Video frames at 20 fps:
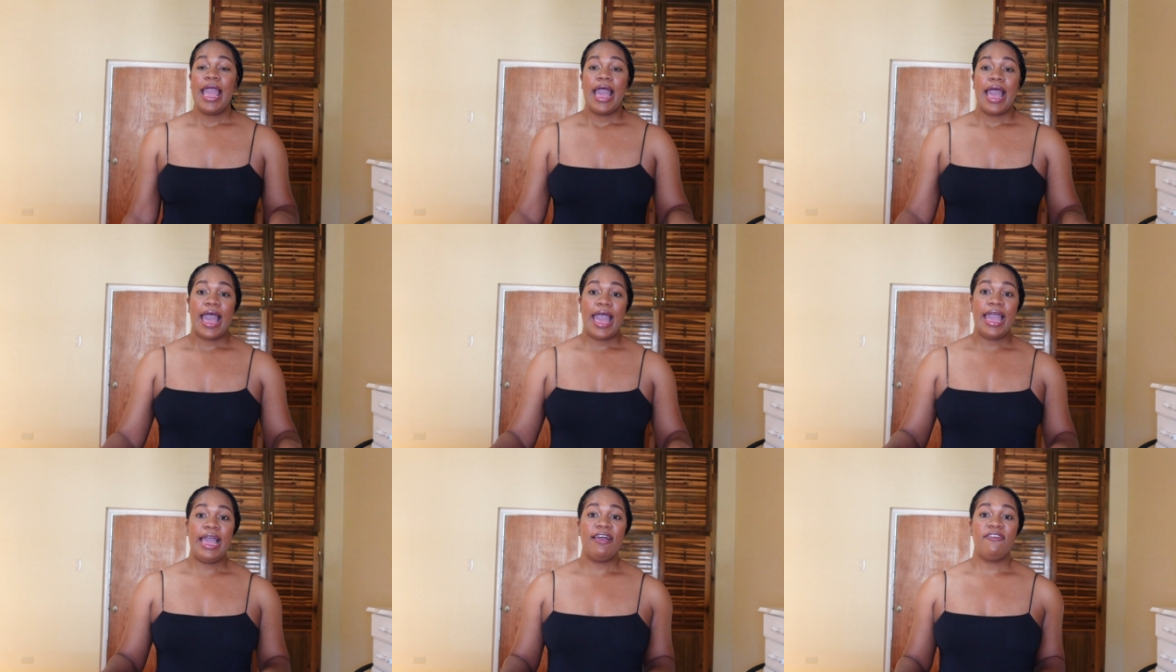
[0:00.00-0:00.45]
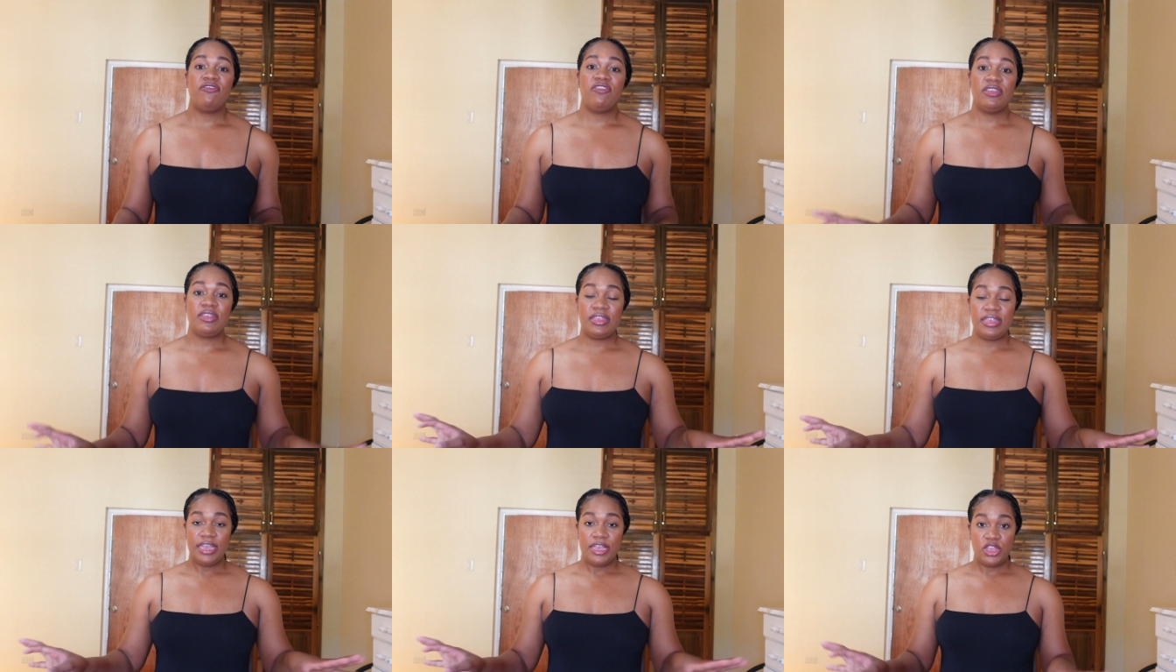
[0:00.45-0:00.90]
I have to
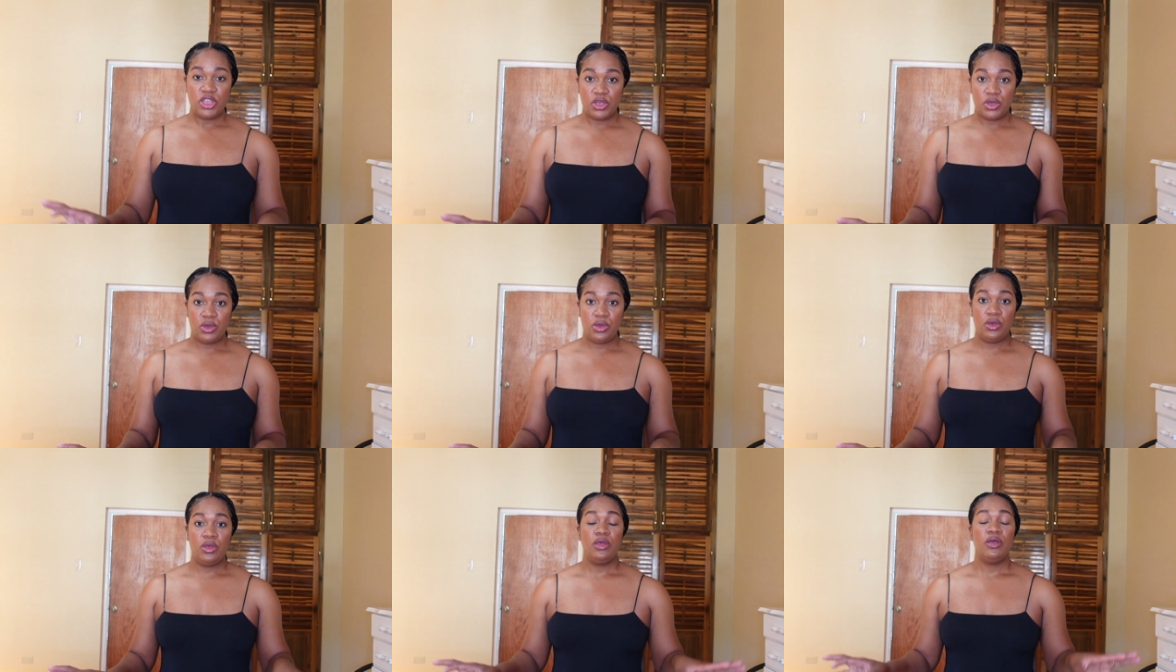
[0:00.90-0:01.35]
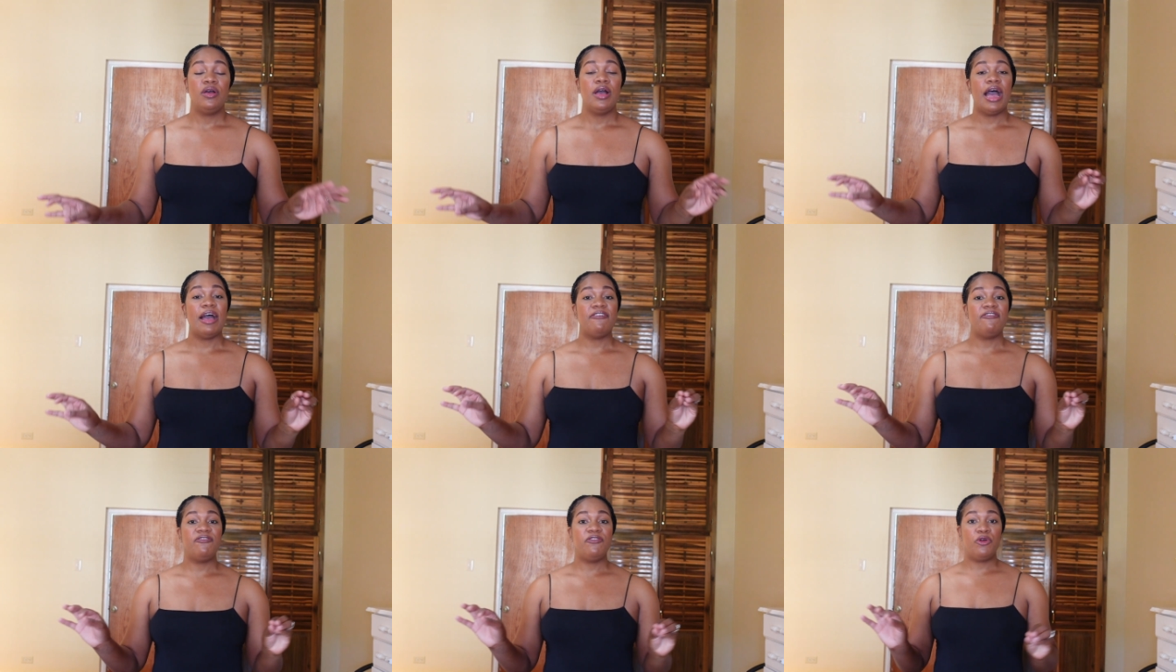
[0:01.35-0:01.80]
stick to
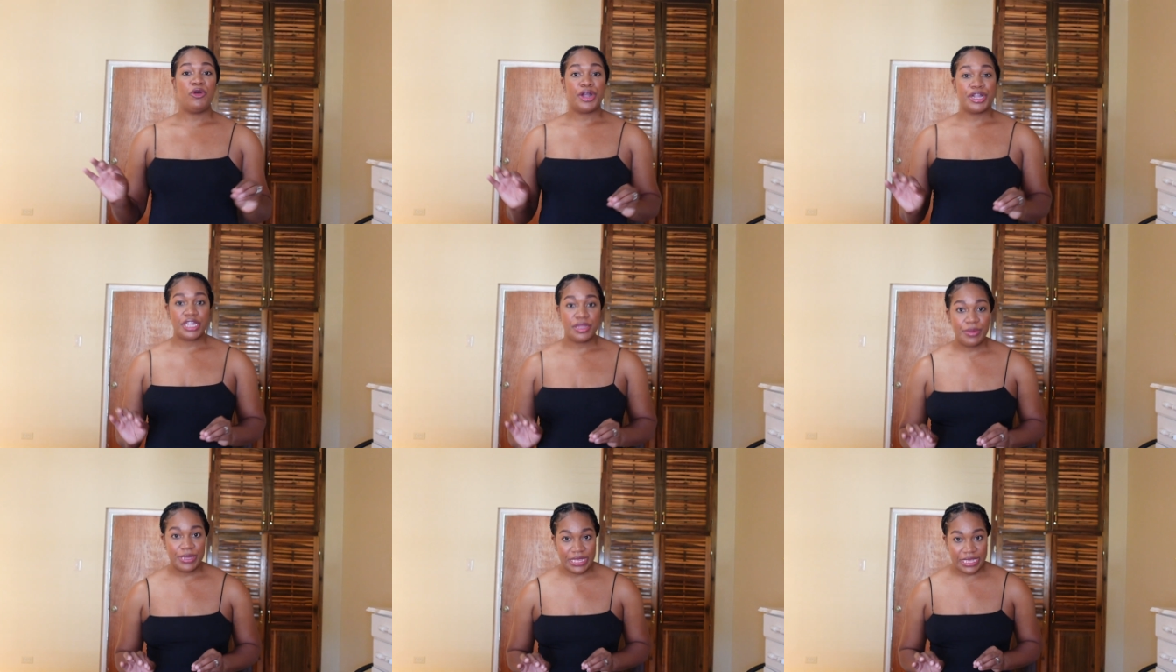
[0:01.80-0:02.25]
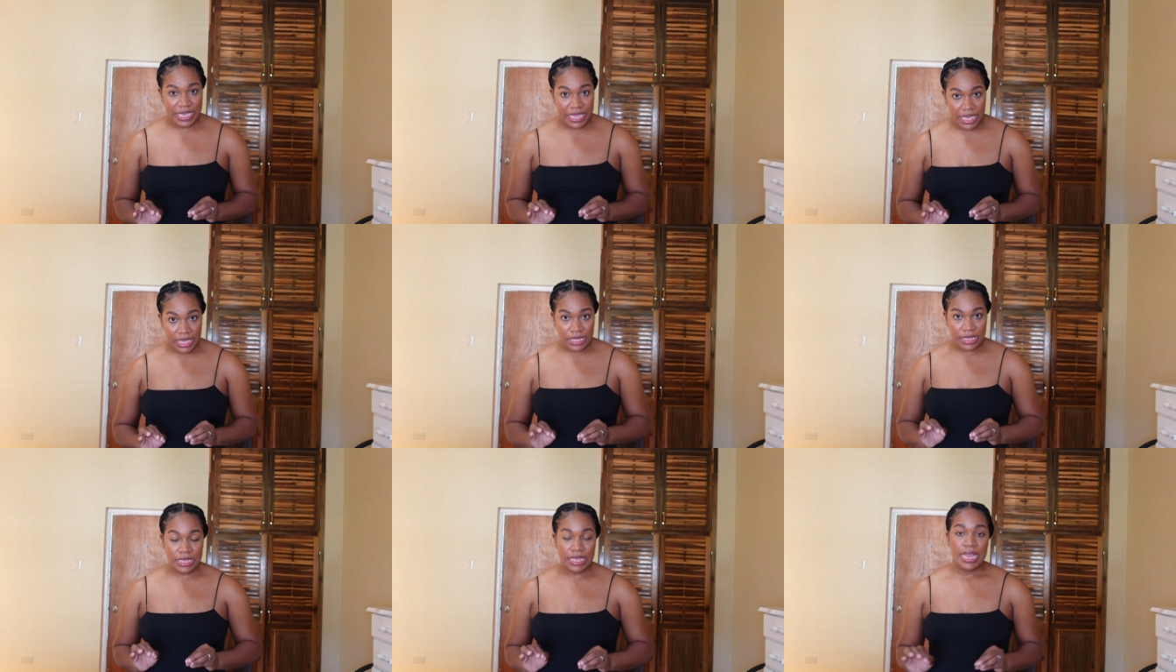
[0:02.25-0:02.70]
affordable
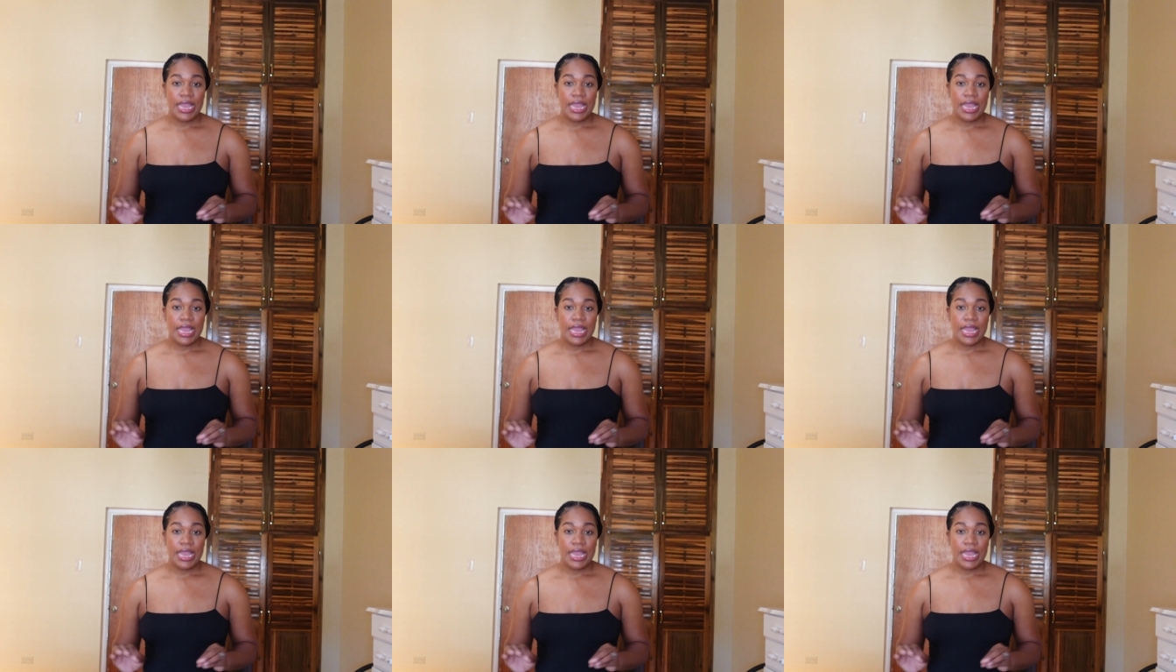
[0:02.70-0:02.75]
things